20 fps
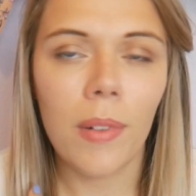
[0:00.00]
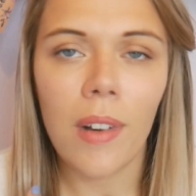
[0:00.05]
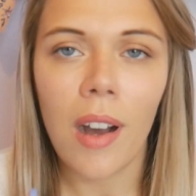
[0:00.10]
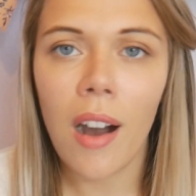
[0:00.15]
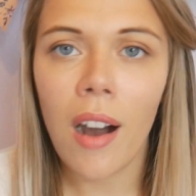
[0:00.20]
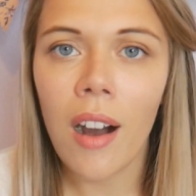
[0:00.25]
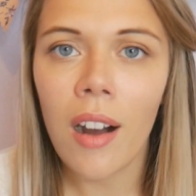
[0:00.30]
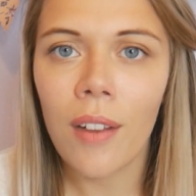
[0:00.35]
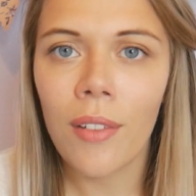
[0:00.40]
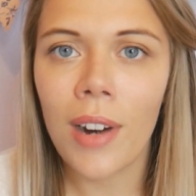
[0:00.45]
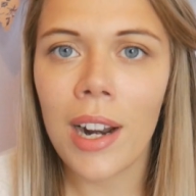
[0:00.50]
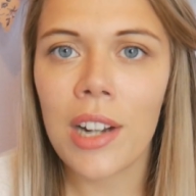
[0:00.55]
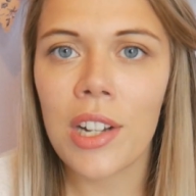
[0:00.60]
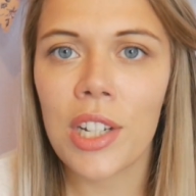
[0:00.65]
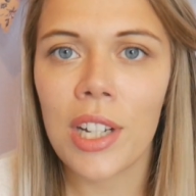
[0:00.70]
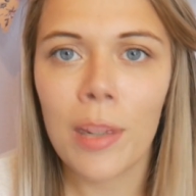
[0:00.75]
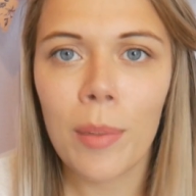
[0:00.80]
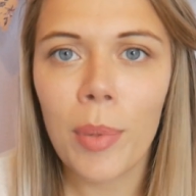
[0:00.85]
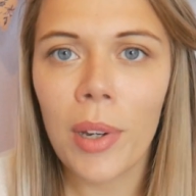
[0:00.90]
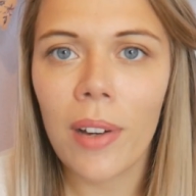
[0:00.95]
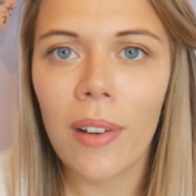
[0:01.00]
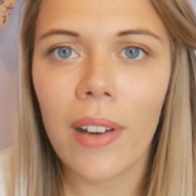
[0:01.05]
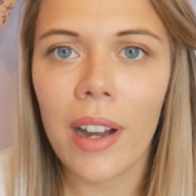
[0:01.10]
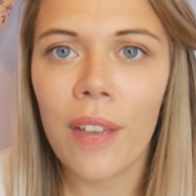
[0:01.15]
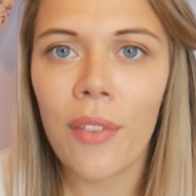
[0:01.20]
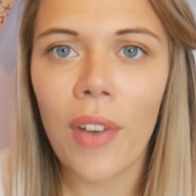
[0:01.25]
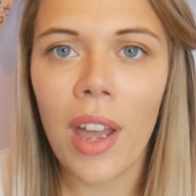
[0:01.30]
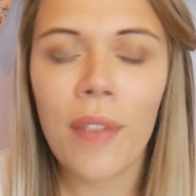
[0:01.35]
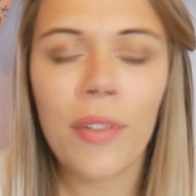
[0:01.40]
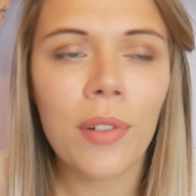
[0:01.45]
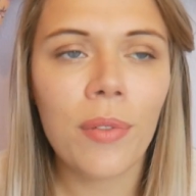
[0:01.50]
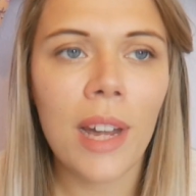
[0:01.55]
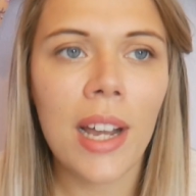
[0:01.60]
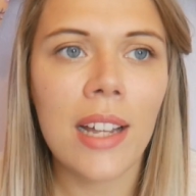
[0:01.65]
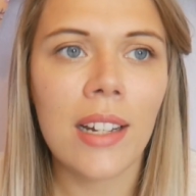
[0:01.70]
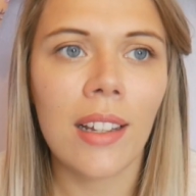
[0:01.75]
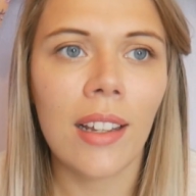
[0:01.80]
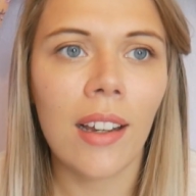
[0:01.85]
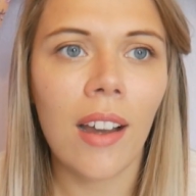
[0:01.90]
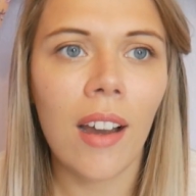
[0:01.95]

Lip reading: heart-wrenching book I've ever read.